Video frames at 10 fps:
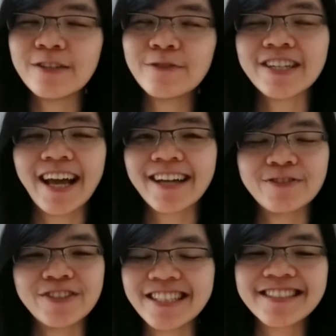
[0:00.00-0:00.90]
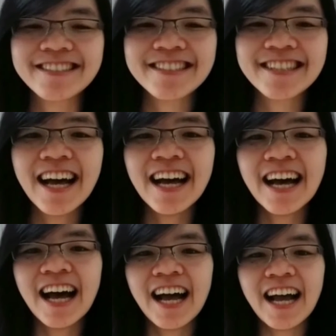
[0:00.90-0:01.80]
different activities,
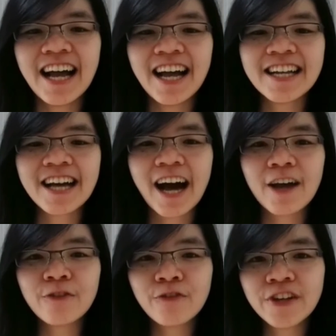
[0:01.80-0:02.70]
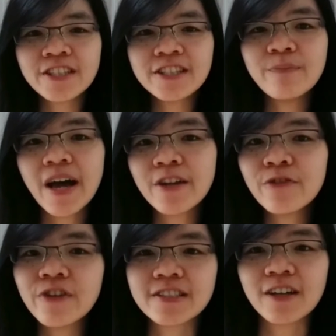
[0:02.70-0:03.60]
and I feel the
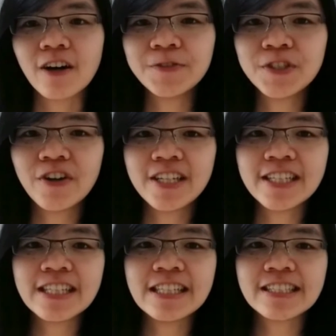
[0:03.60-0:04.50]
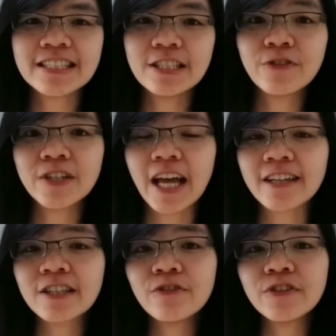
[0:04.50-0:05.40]
benefits of joining these different
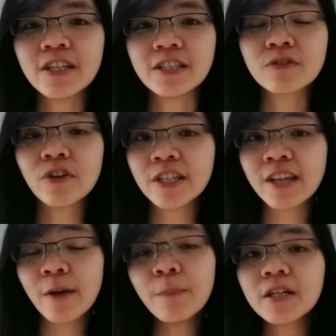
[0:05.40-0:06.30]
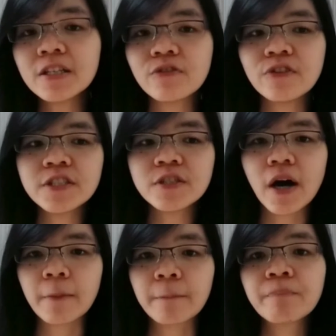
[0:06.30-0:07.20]
activities. For example, the first
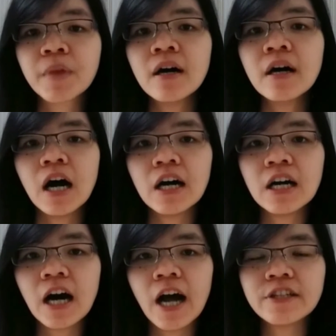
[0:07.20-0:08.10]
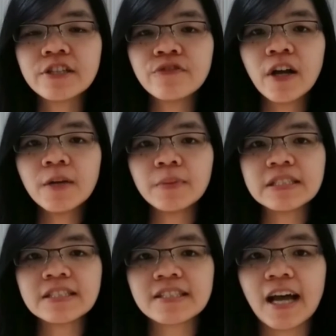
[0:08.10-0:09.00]
one, I developed
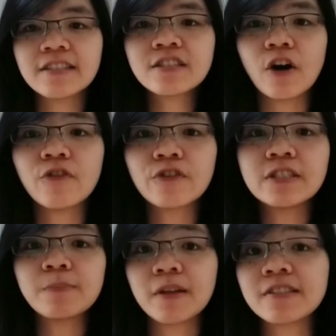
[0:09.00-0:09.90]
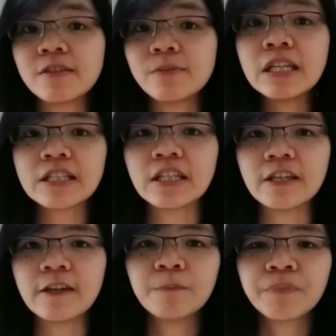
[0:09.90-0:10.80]
a sense of responsibility.
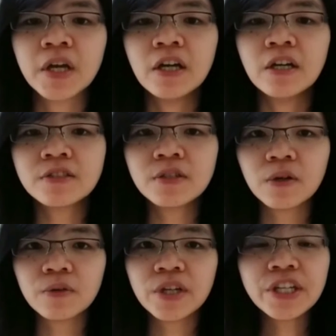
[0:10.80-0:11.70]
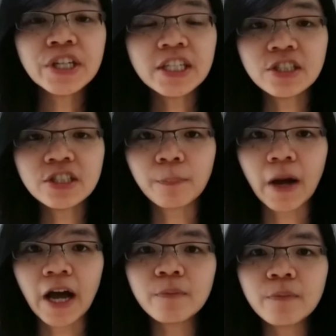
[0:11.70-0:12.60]
So here in
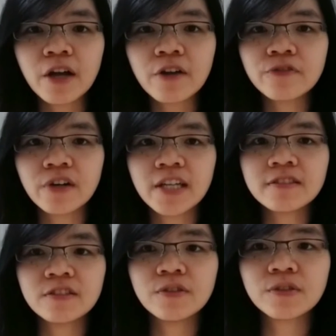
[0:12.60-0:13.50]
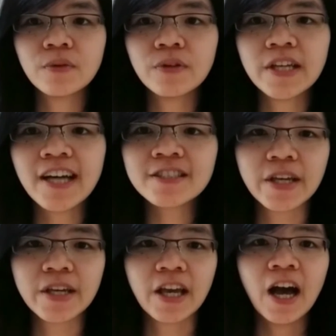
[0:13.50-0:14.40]
Japan, my friends usually ask
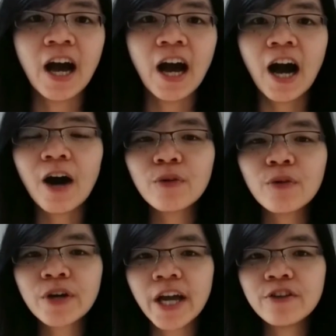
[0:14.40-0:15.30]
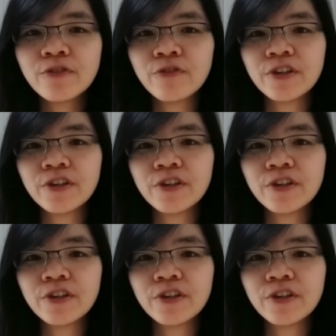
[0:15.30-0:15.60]
me, how can you